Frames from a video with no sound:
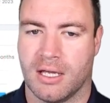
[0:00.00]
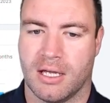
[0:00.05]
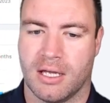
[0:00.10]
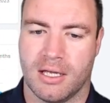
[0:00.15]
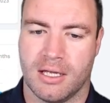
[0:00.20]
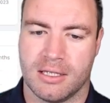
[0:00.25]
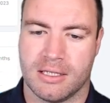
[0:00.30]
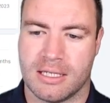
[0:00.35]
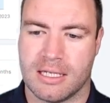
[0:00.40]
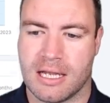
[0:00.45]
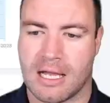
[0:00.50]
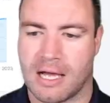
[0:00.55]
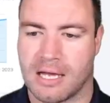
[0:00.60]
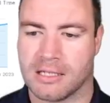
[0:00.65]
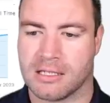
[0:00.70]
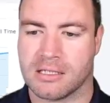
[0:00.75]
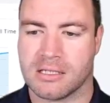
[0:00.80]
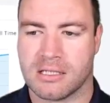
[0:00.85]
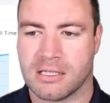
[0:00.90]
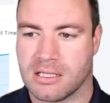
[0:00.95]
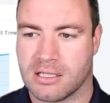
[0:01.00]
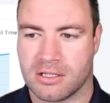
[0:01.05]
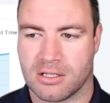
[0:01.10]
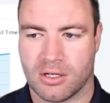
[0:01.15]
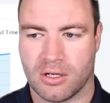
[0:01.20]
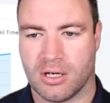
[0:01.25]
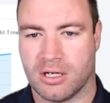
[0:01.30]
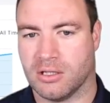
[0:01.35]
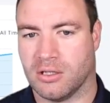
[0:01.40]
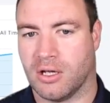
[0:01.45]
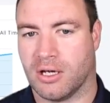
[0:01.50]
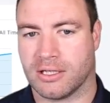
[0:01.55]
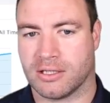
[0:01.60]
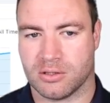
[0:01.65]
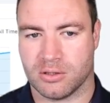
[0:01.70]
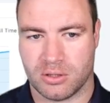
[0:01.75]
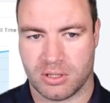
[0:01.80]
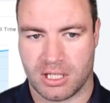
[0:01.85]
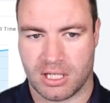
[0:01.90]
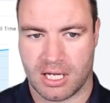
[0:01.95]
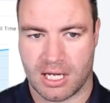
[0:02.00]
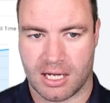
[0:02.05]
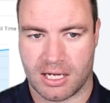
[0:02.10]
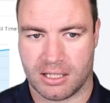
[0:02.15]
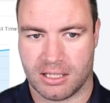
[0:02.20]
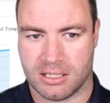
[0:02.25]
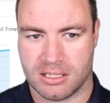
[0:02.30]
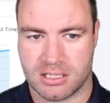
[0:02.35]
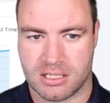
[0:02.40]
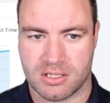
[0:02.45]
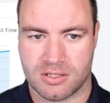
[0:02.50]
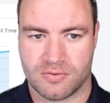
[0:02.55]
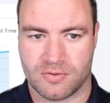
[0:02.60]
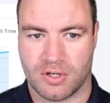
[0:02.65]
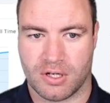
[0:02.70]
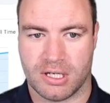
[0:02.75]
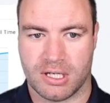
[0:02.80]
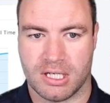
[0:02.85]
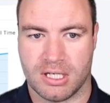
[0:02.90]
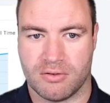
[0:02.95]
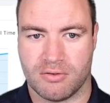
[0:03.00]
The other thing that I like looking at is this right here.